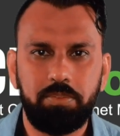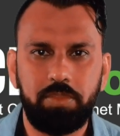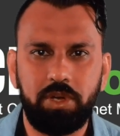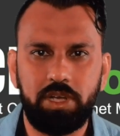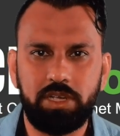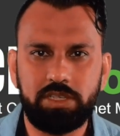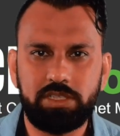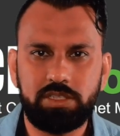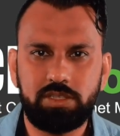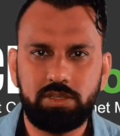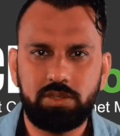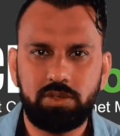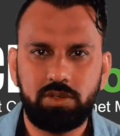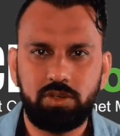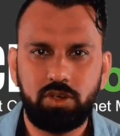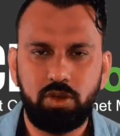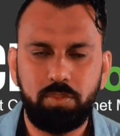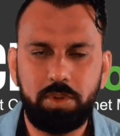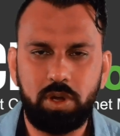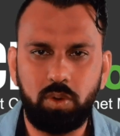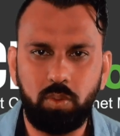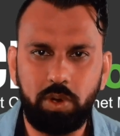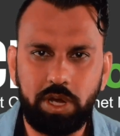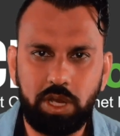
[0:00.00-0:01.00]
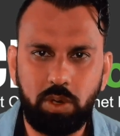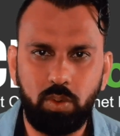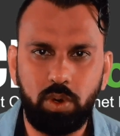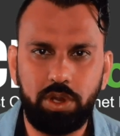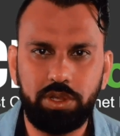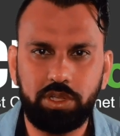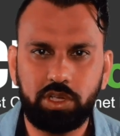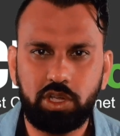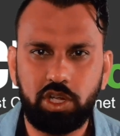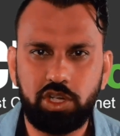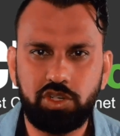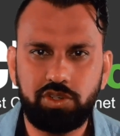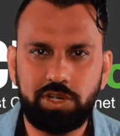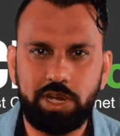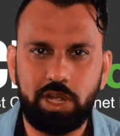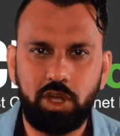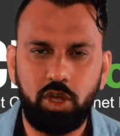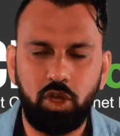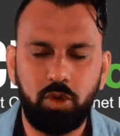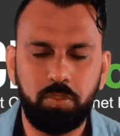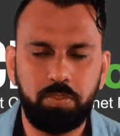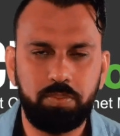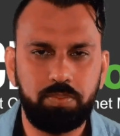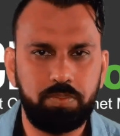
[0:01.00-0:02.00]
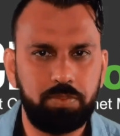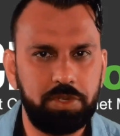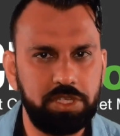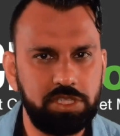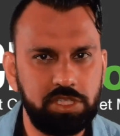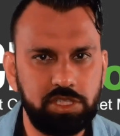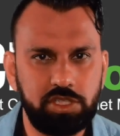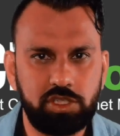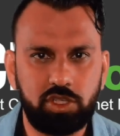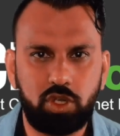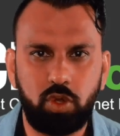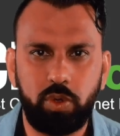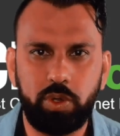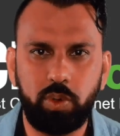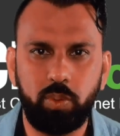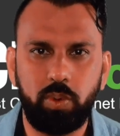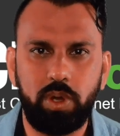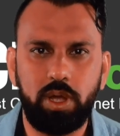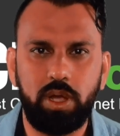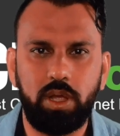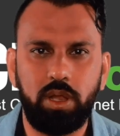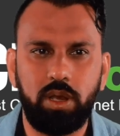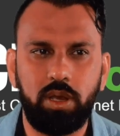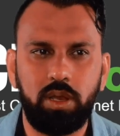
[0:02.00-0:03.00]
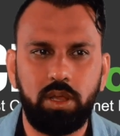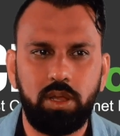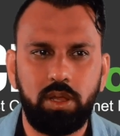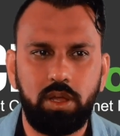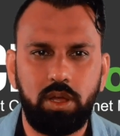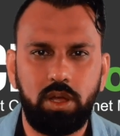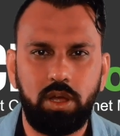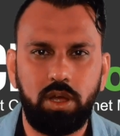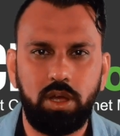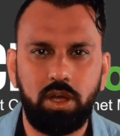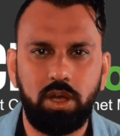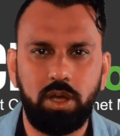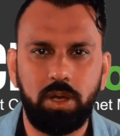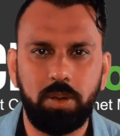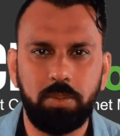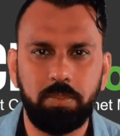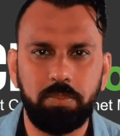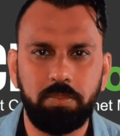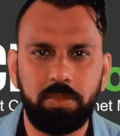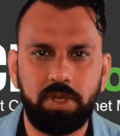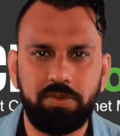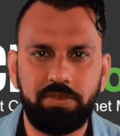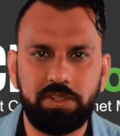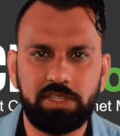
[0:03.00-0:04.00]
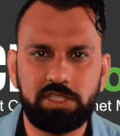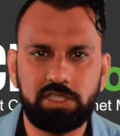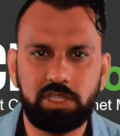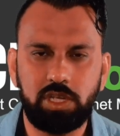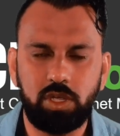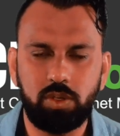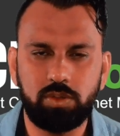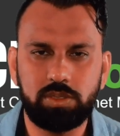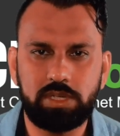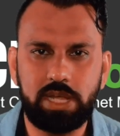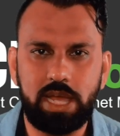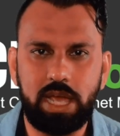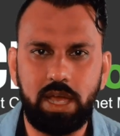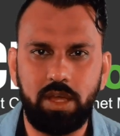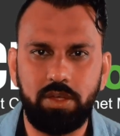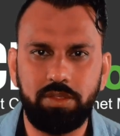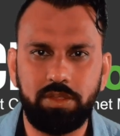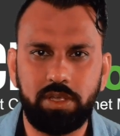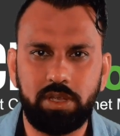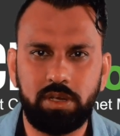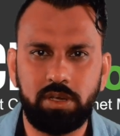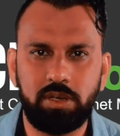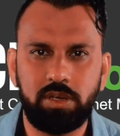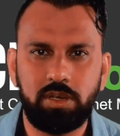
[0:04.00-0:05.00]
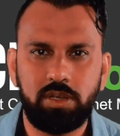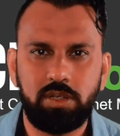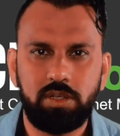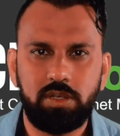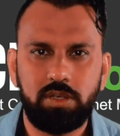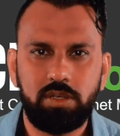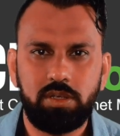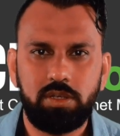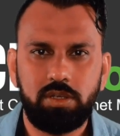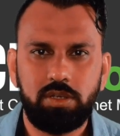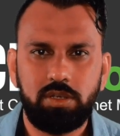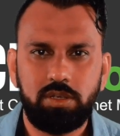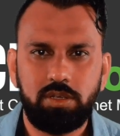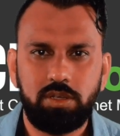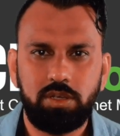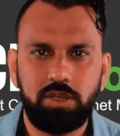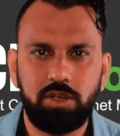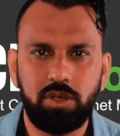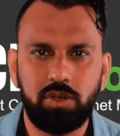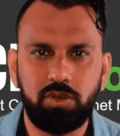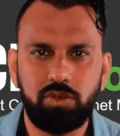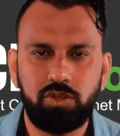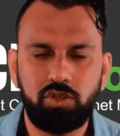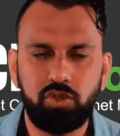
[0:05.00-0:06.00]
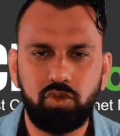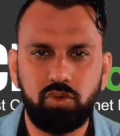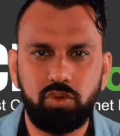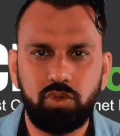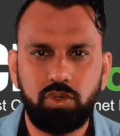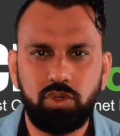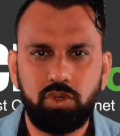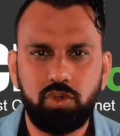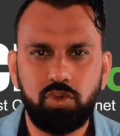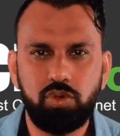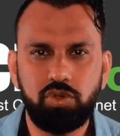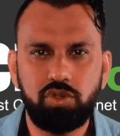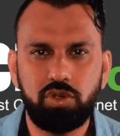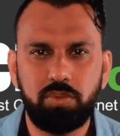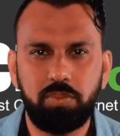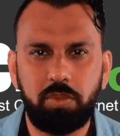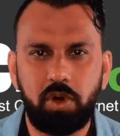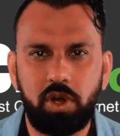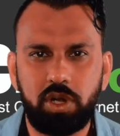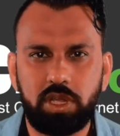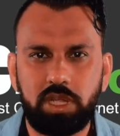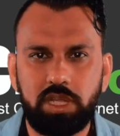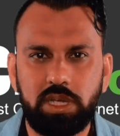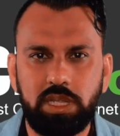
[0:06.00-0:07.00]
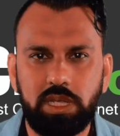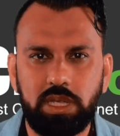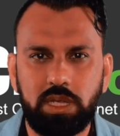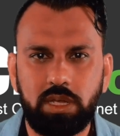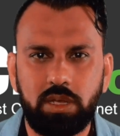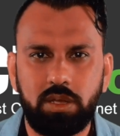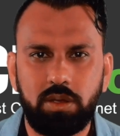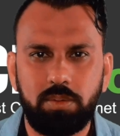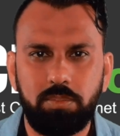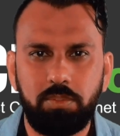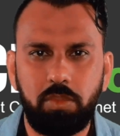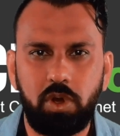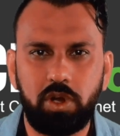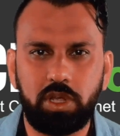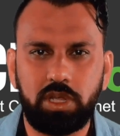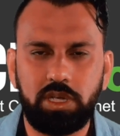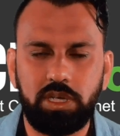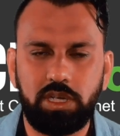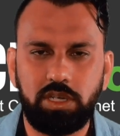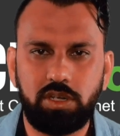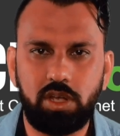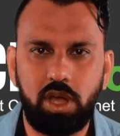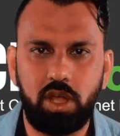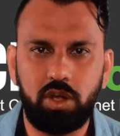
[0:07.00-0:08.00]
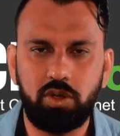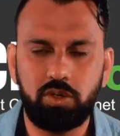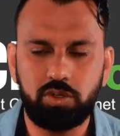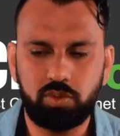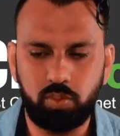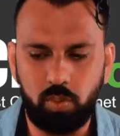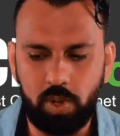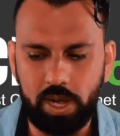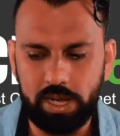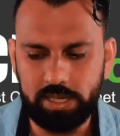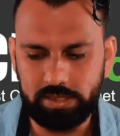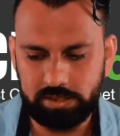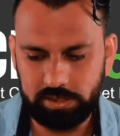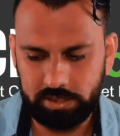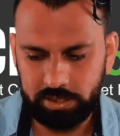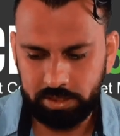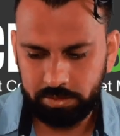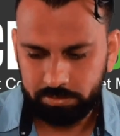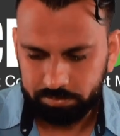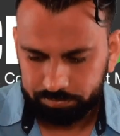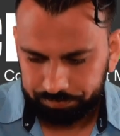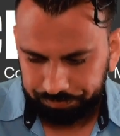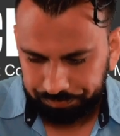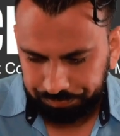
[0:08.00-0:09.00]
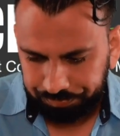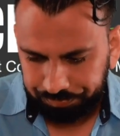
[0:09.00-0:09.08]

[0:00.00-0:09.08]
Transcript: But no matter where you are in the country, I hope business is going well. If it slows down, then, do use your marketing dollars wisely